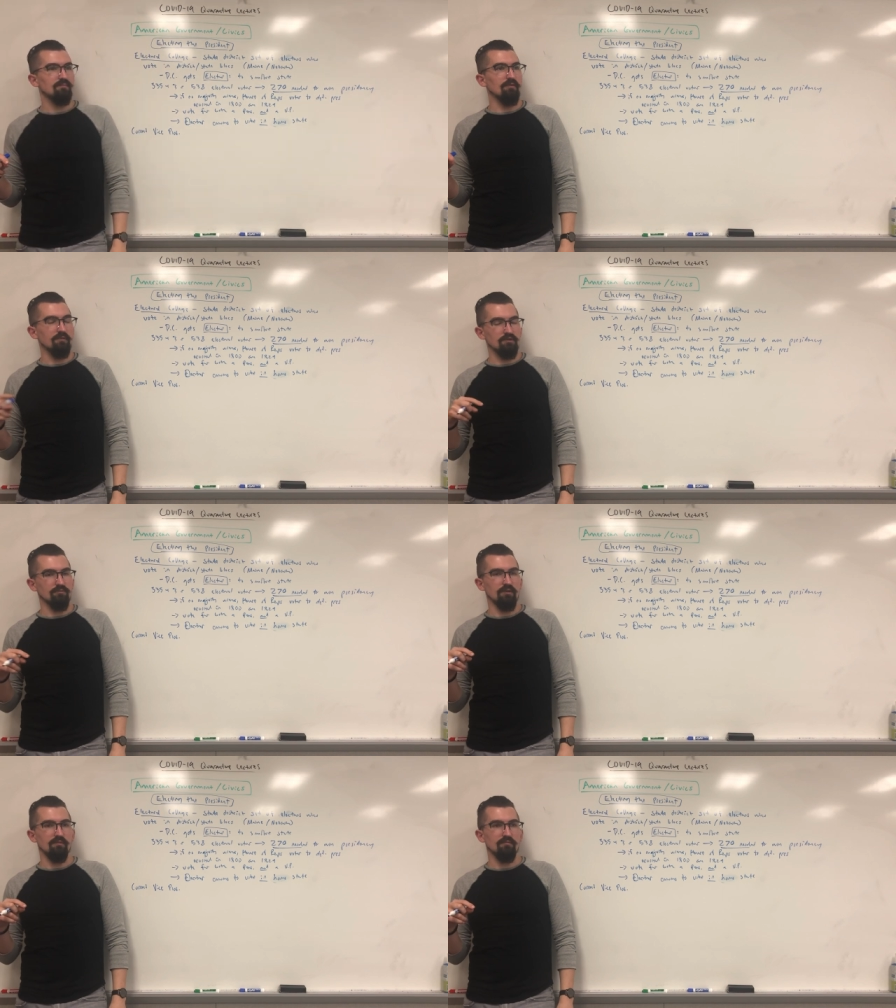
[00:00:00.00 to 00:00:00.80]

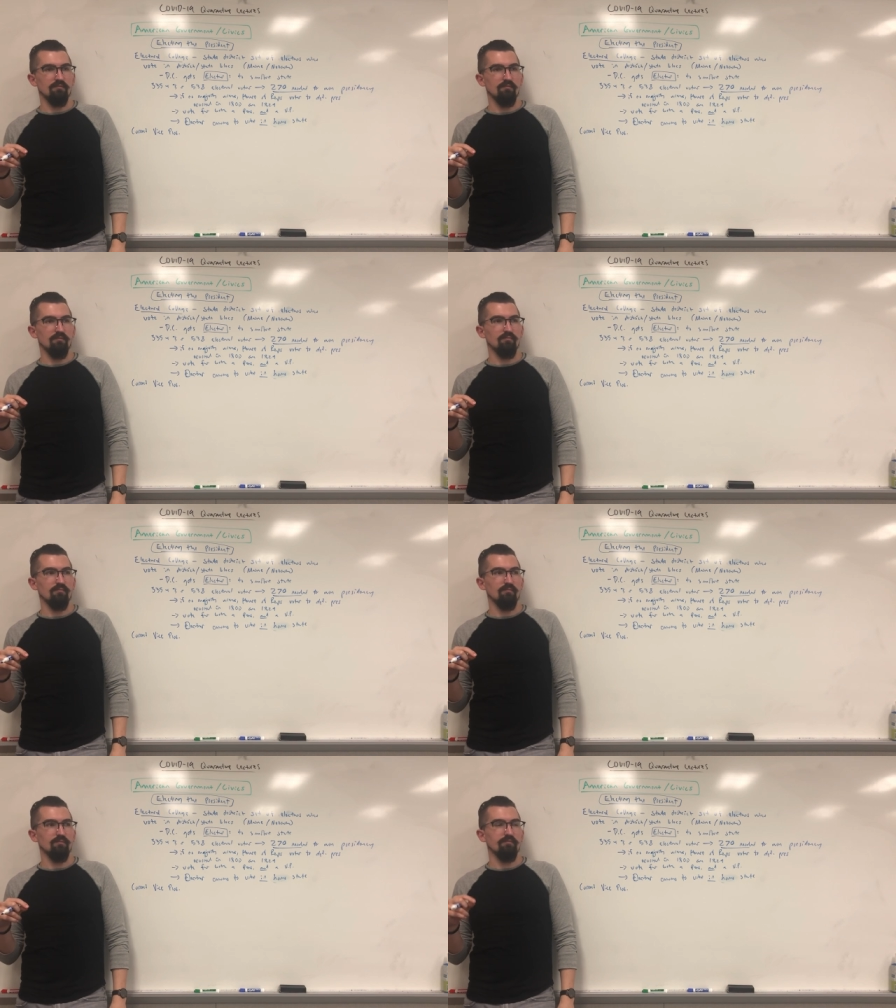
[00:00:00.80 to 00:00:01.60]
officially
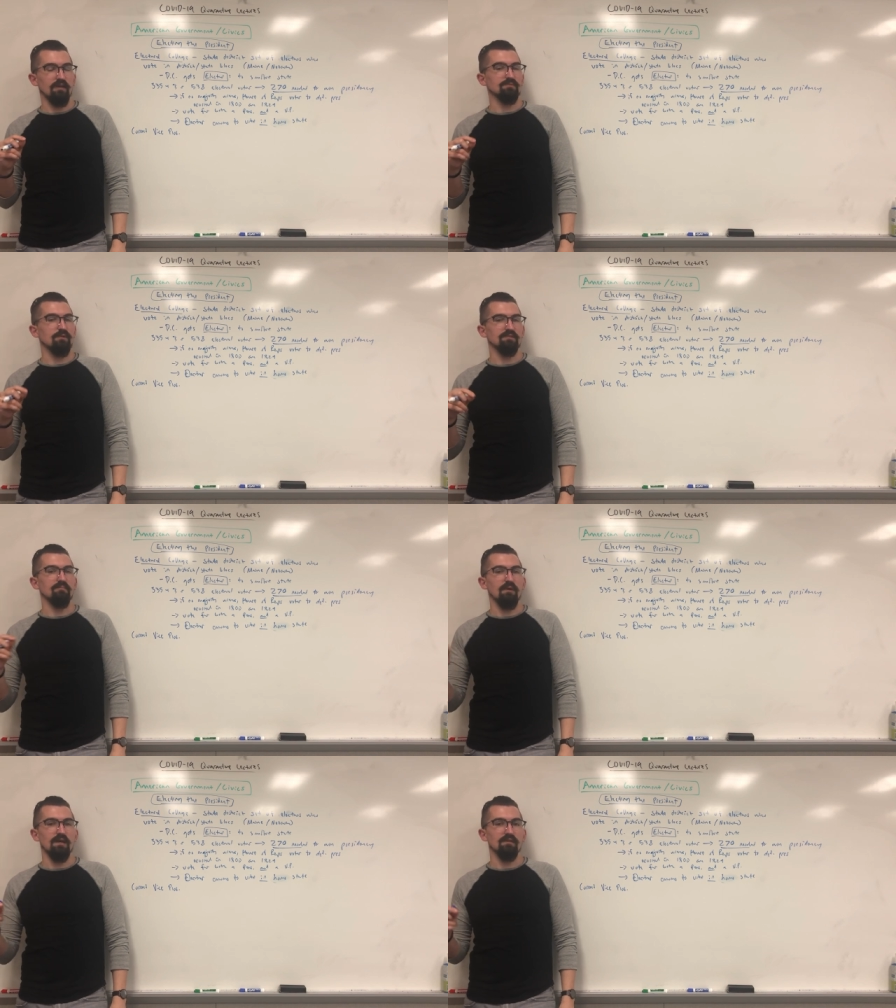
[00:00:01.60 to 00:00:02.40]
Vice
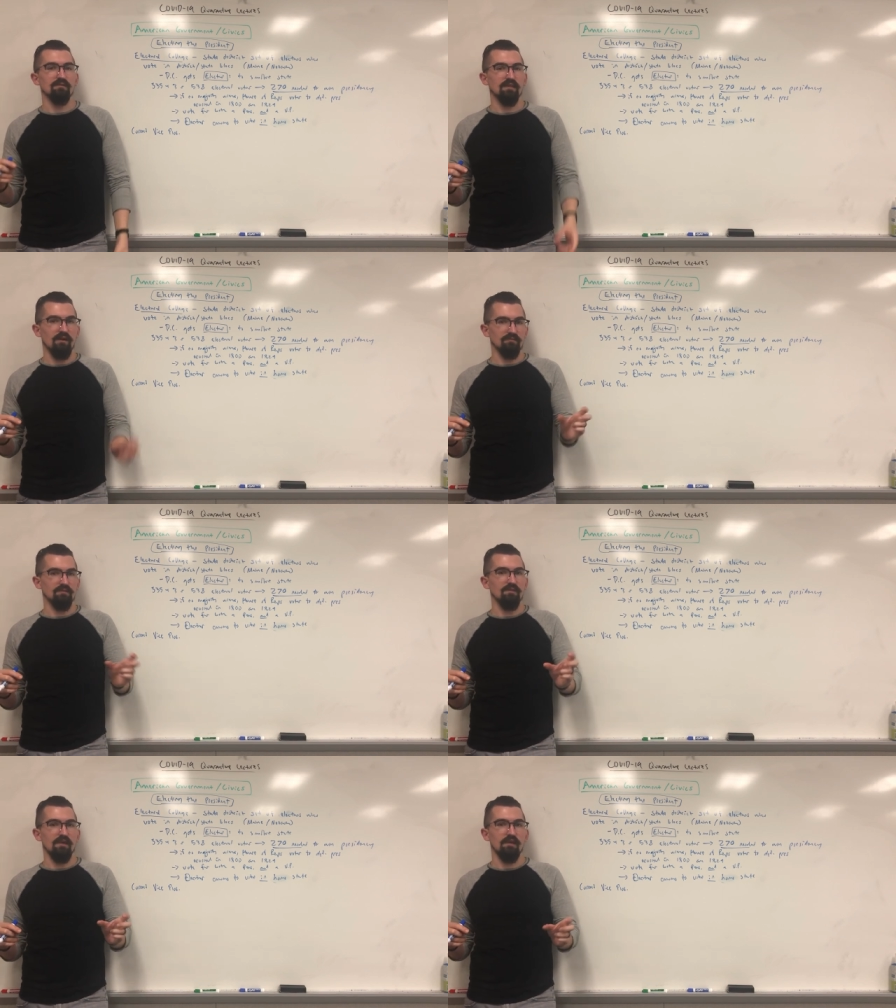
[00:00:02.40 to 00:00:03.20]
President Biden
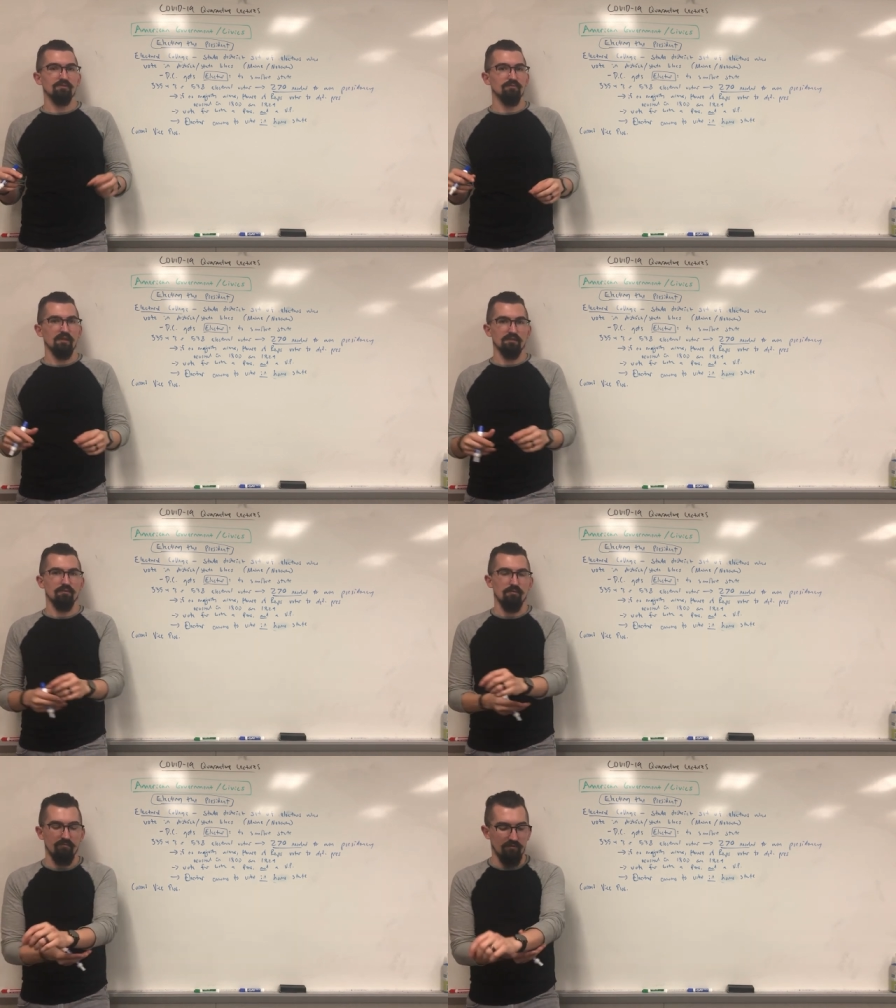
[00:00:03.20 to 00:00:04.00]
counted the actual
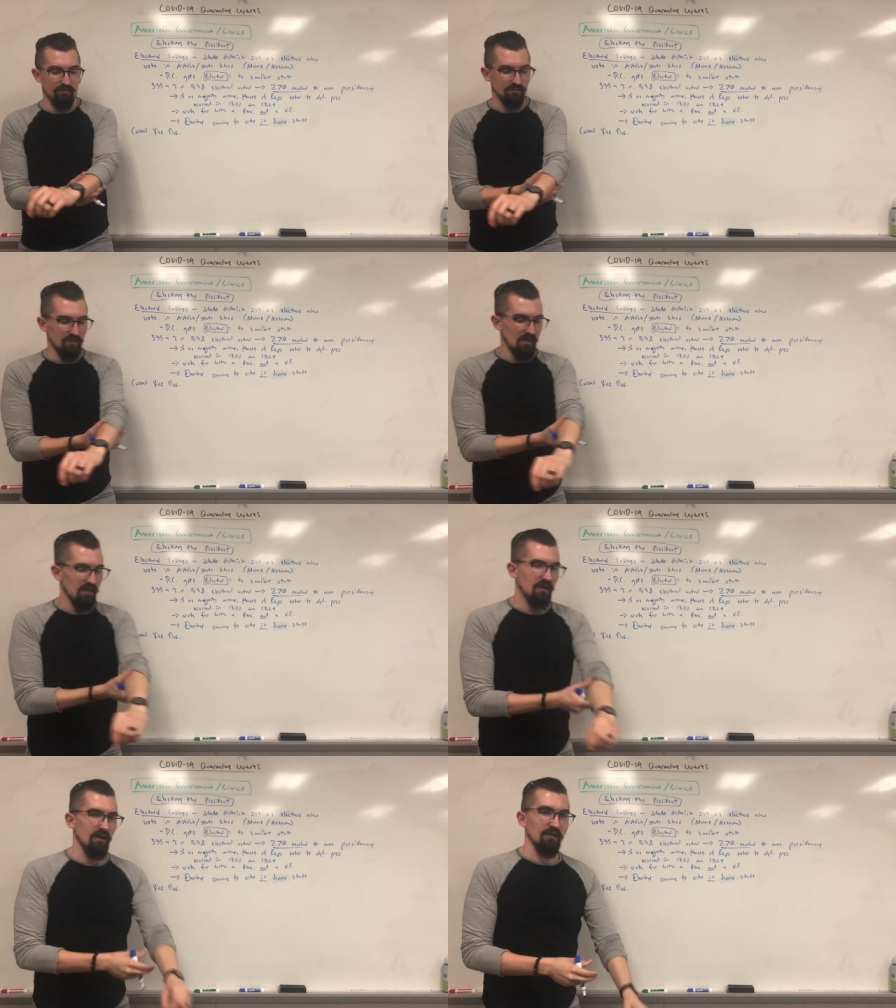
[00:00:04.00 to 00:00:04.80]
electoral votes
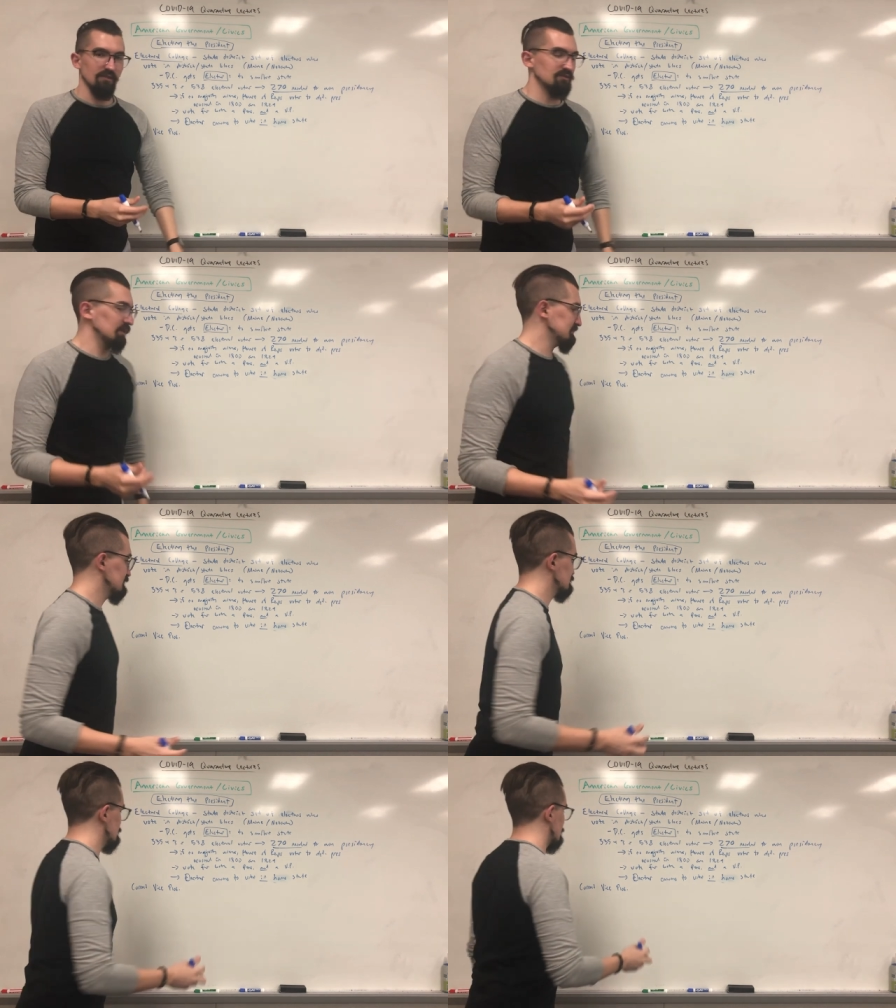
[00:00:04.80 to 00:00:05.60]
in a joint
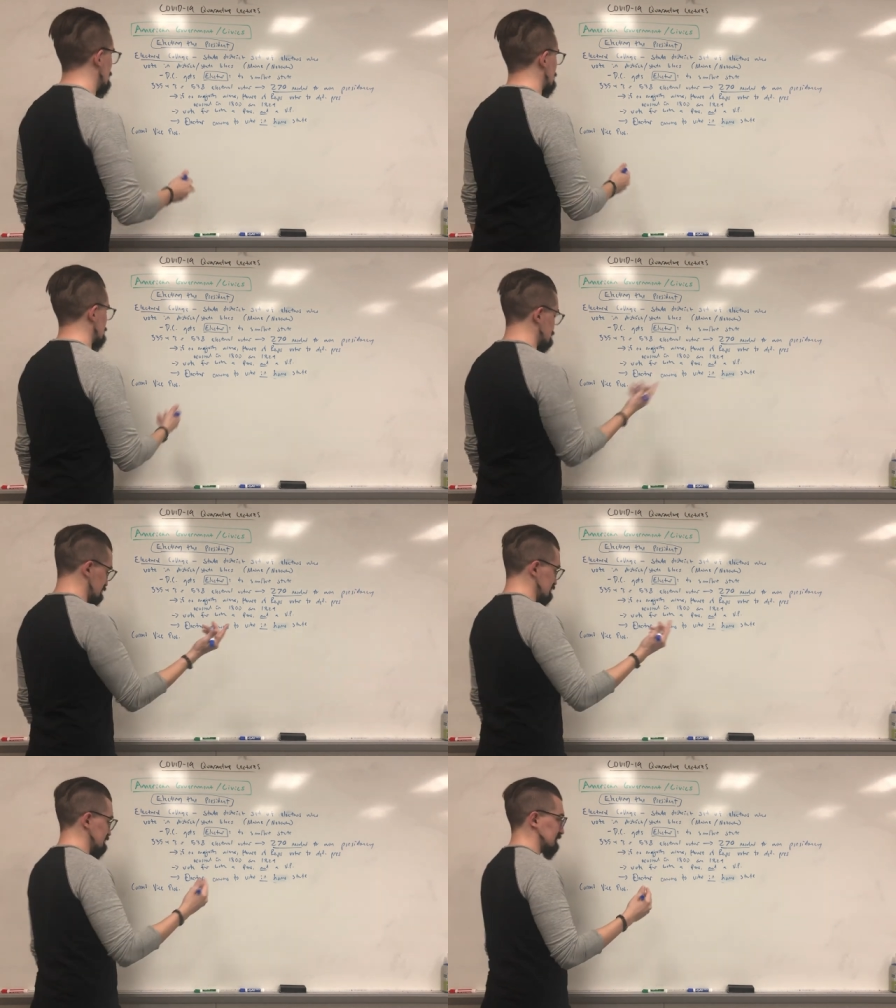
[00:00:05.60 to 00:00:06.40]
session of Congress,
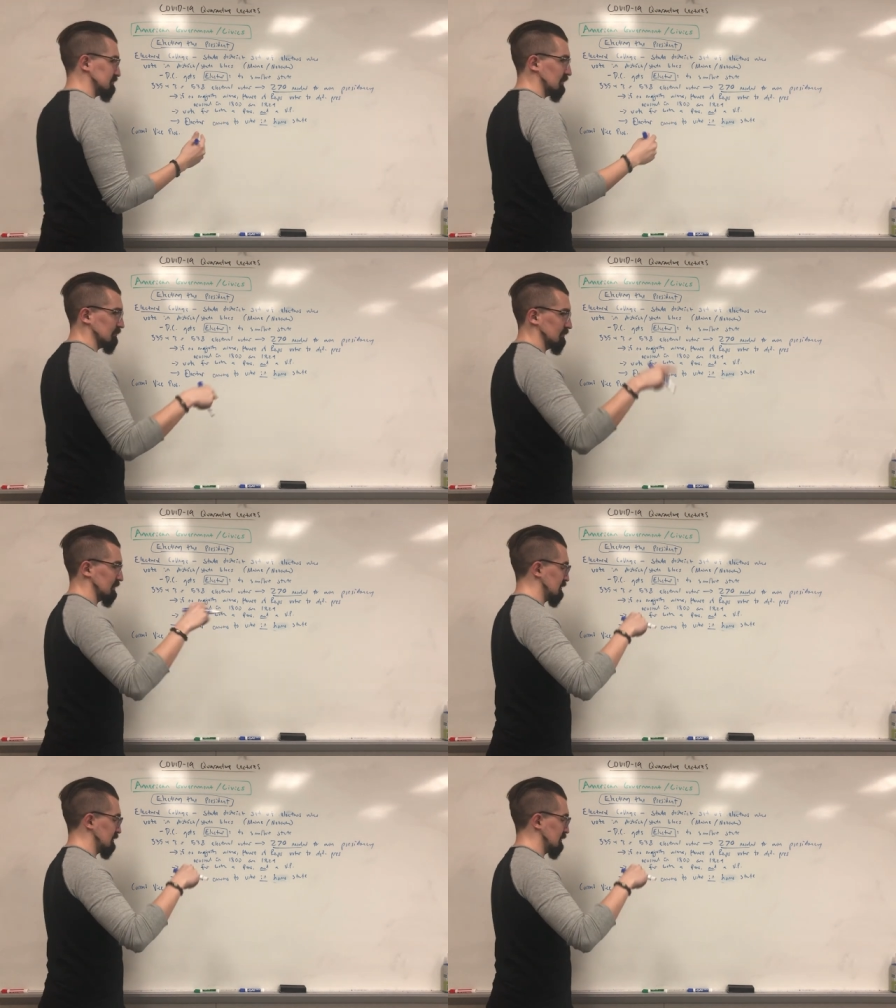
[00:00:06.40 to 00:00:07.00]
which is actually held in the